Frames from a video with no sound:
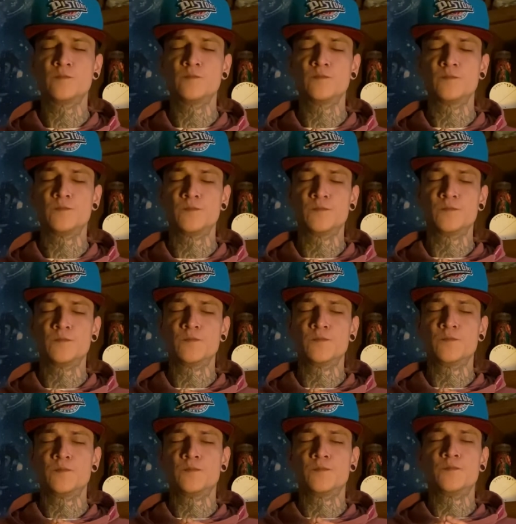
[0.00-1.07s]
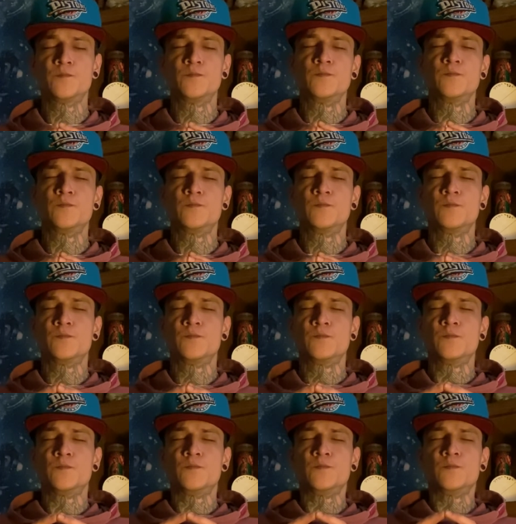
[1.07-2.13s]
(no one is talking)